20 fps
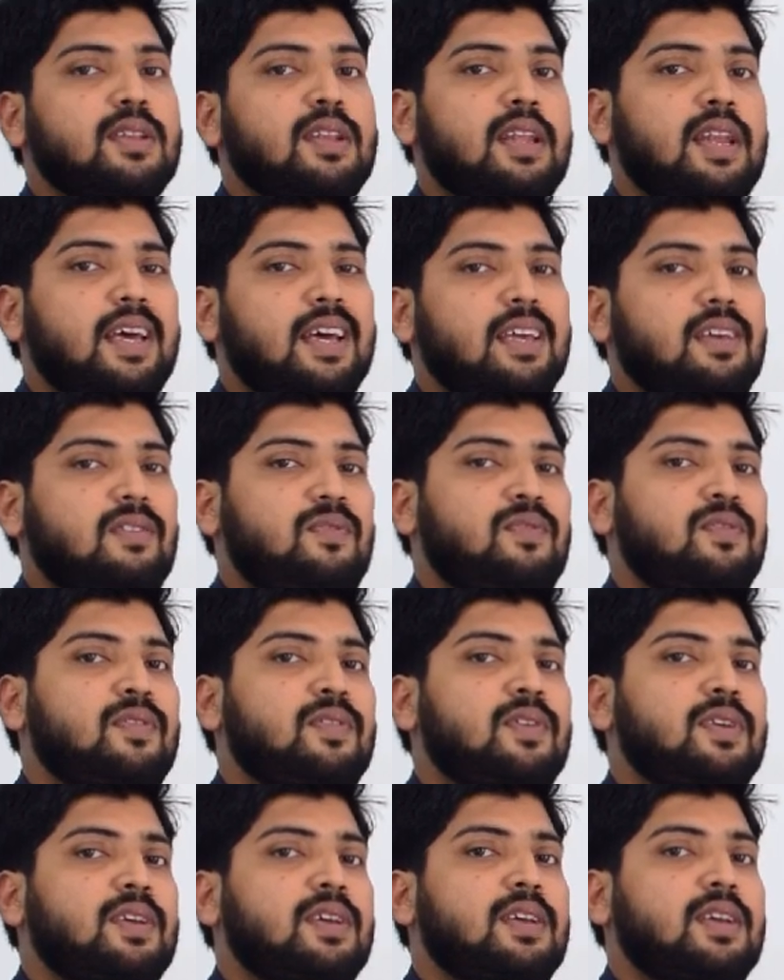the life
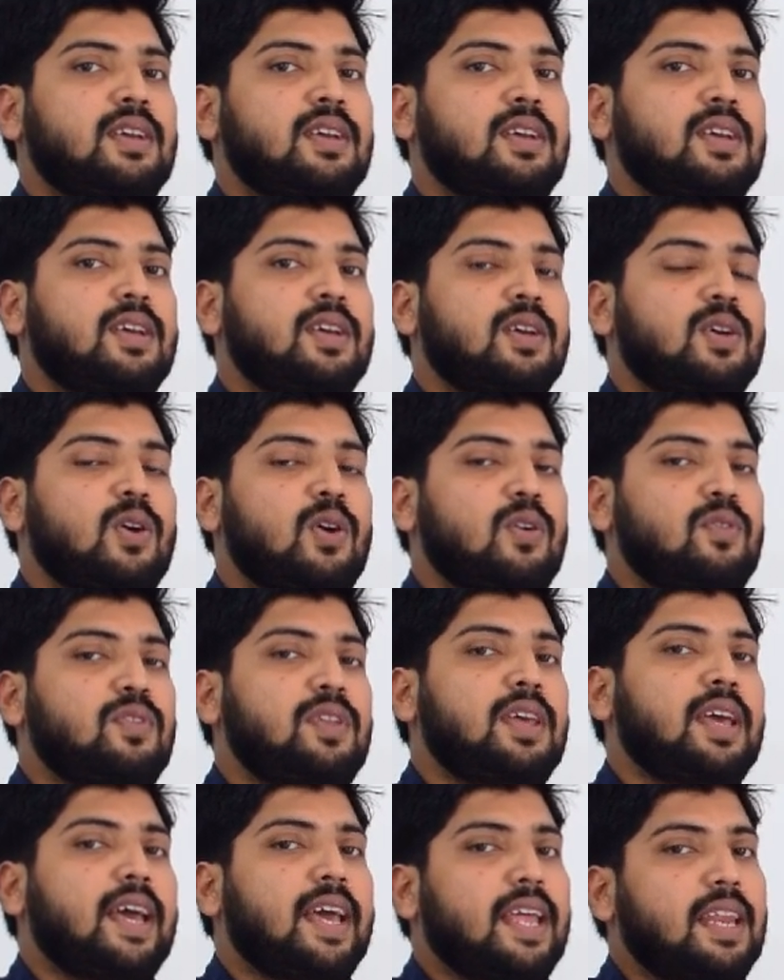of
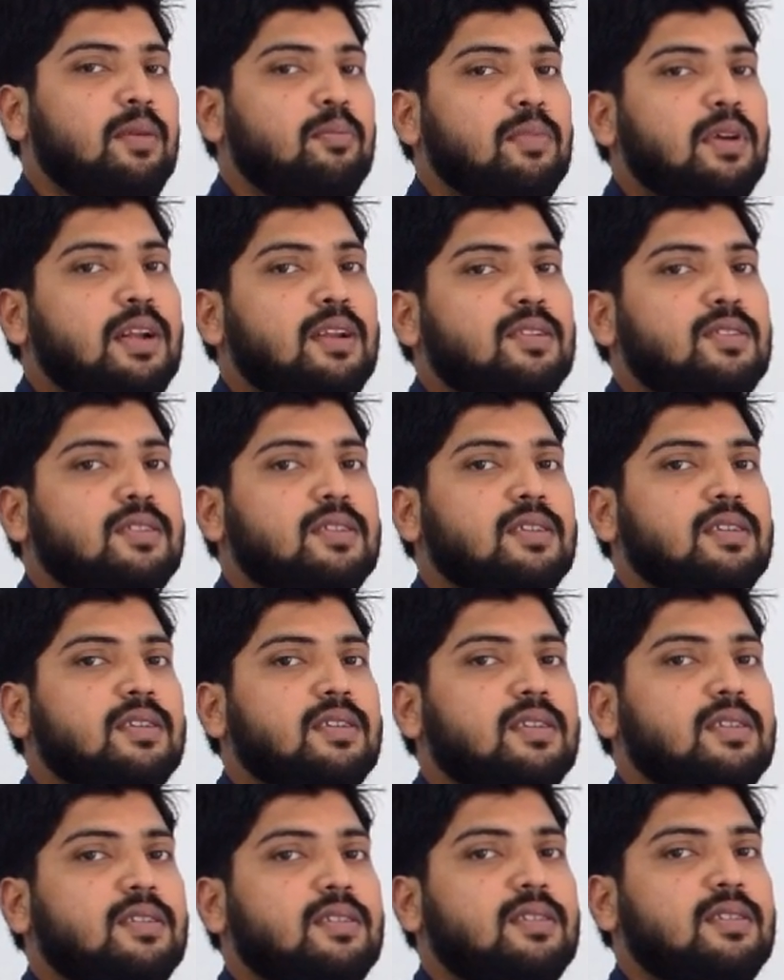the animals.
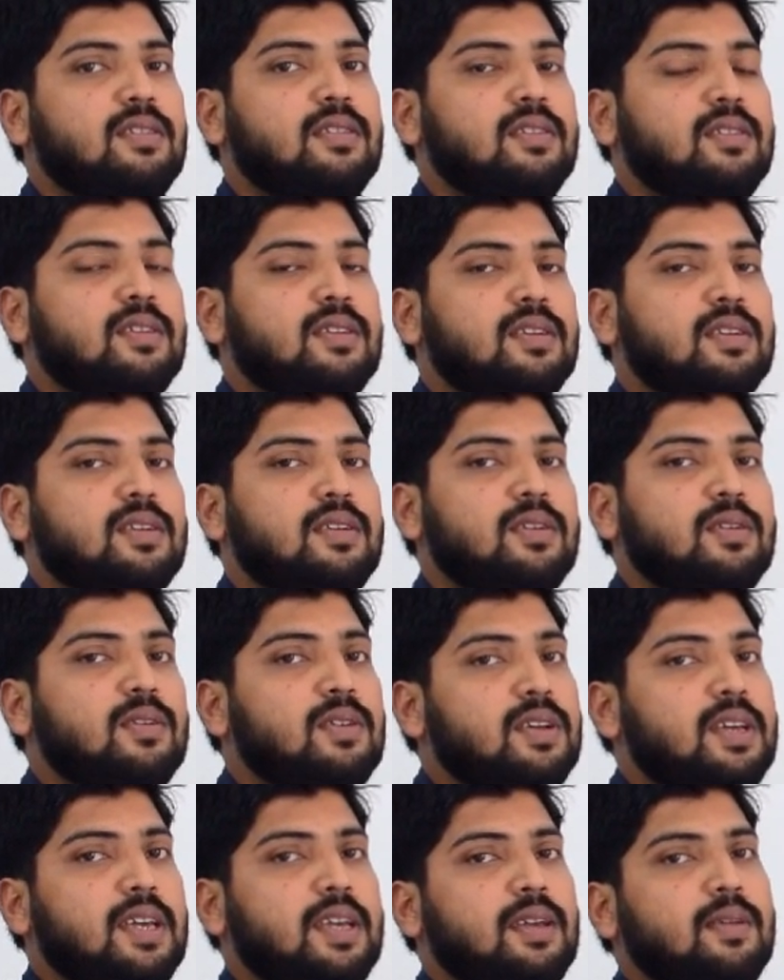
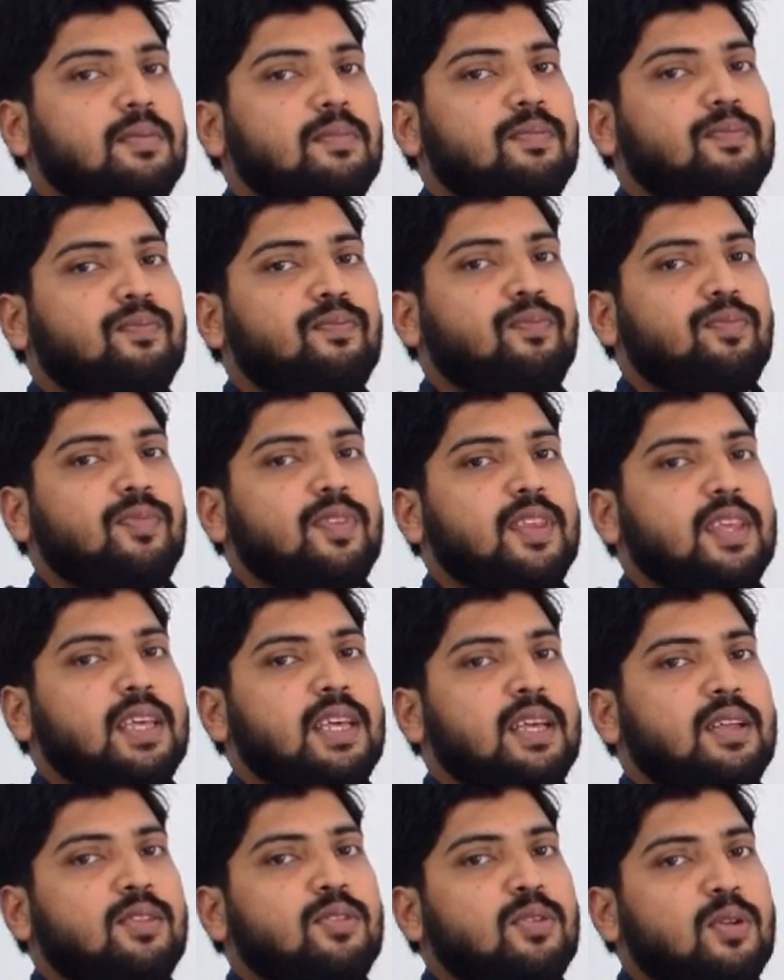Okay.
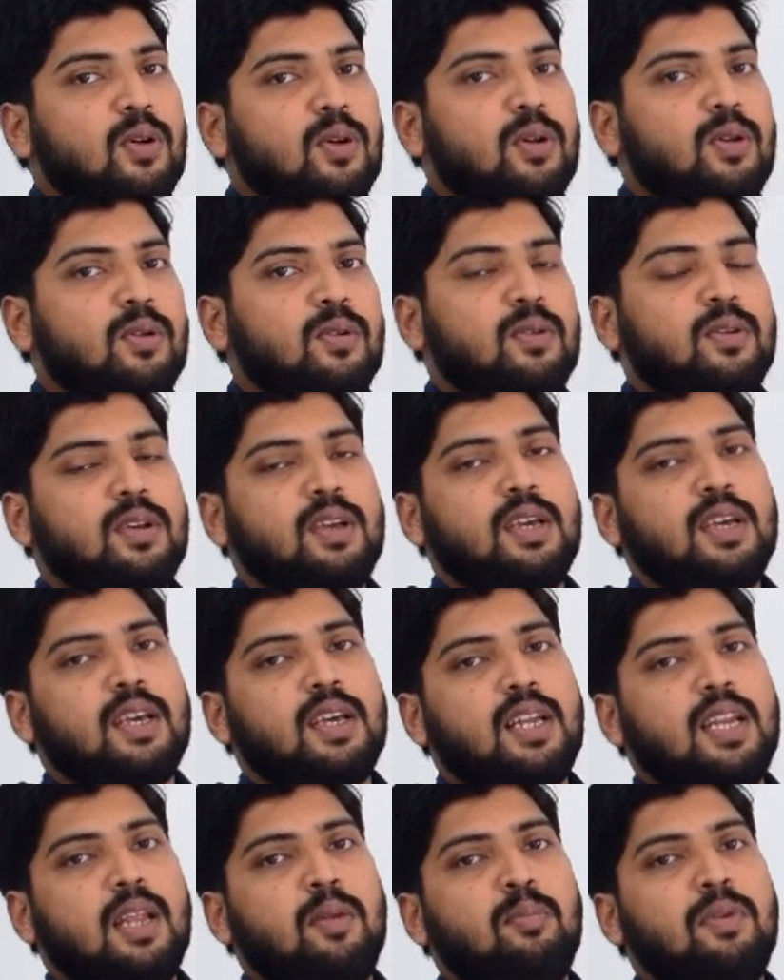So
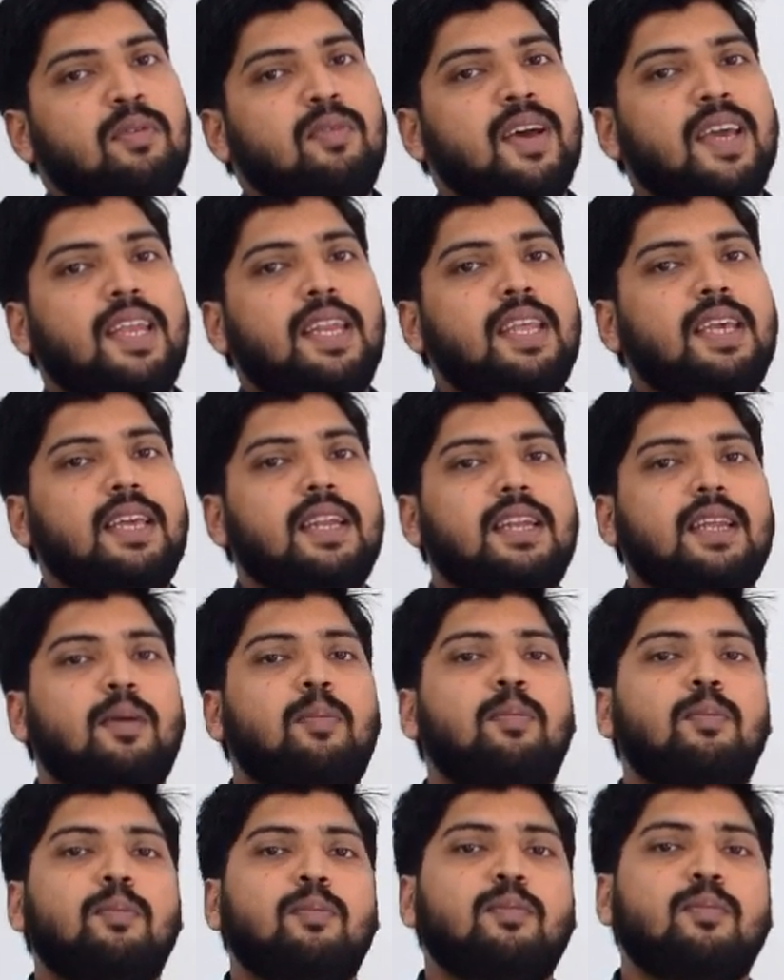let me winding it
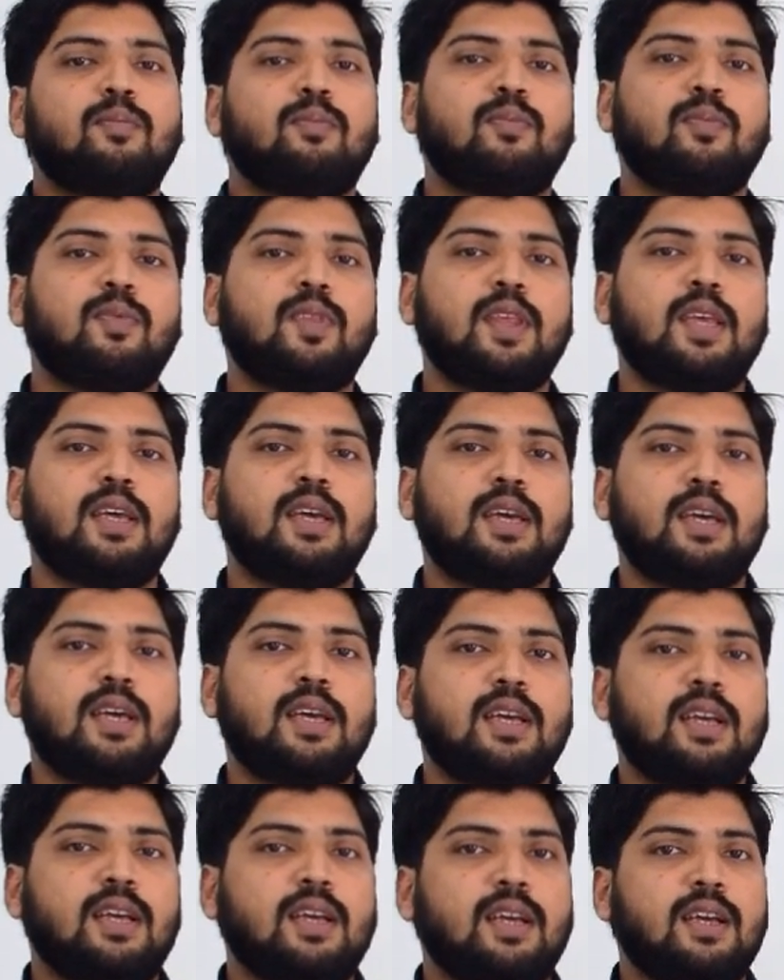up.
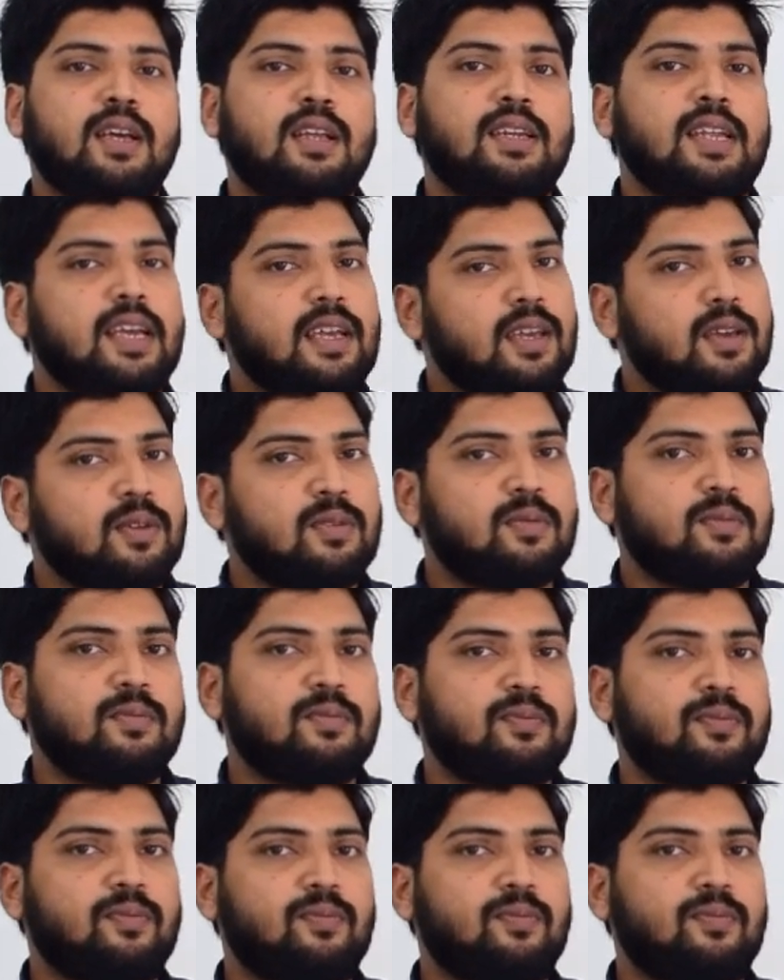Thank you.